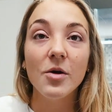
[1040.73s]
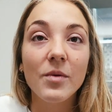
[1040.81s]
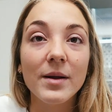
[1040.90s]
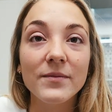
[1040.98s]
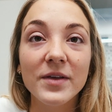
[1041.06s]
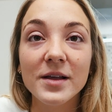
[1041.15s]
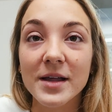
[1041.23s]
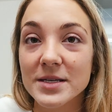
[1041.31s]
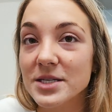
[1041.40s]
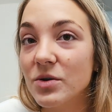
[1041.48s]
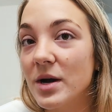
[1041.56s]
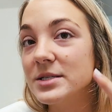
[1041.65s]
When I'm feeling
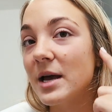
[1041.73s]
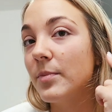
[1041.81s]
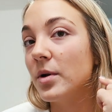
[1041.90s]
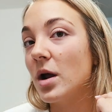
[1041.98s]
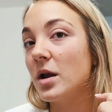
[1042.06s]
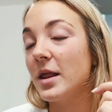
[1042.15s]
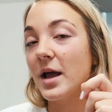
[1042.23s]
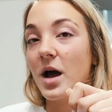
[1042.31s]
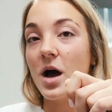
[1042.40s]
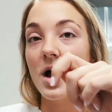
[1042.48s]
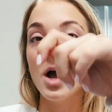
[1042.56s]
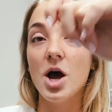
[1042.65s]
lazy, you guys, I put on like
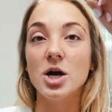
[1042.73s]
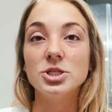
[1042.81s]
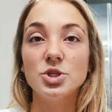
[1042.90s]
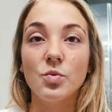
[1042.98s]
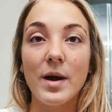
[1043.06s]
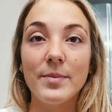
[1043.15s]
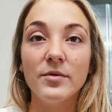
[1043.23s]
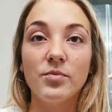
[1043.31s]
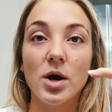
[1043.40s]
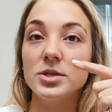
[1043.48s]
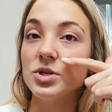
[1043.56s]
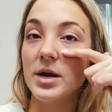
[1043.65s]
a swipe of
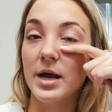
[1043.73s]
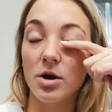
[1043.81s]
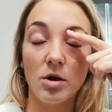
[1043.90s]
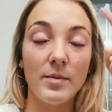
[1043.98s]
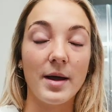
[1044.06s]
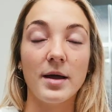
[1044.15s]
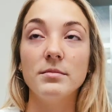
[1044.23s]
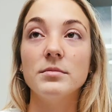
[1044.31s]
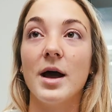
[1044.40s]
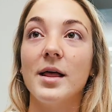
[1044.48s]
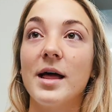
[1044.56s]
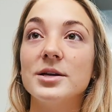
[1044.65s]
bronzer and I curl my
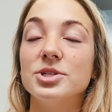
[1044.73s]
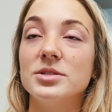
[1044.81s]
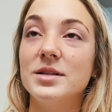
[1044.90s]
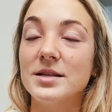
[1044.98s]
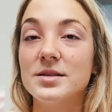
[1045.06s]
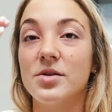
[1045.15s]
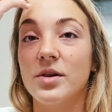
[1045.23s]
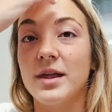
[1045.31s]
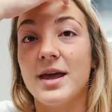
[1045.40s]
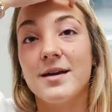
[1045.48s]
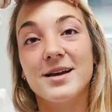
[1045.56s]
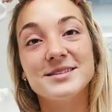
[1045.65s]
eyelashes. That's
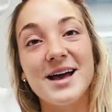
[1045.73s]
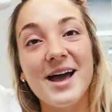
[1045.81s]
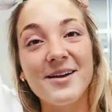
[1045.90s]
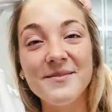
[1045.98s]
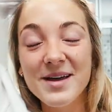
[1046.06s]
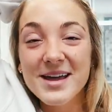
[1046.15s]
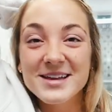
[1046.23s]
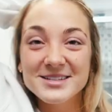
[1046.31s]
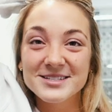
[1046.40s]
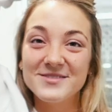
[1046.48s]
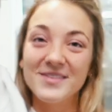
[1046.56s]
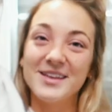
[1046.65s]
literally it because I'm
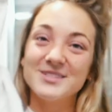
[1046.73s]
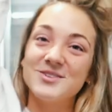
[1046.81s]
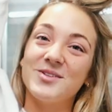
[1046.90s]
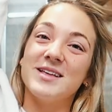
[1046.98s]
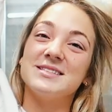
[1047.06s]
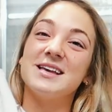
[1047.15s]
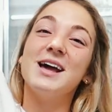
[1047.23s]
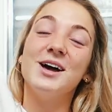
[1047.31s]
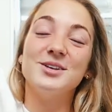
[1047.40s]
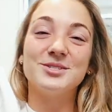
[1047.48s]
just feeling so lazy.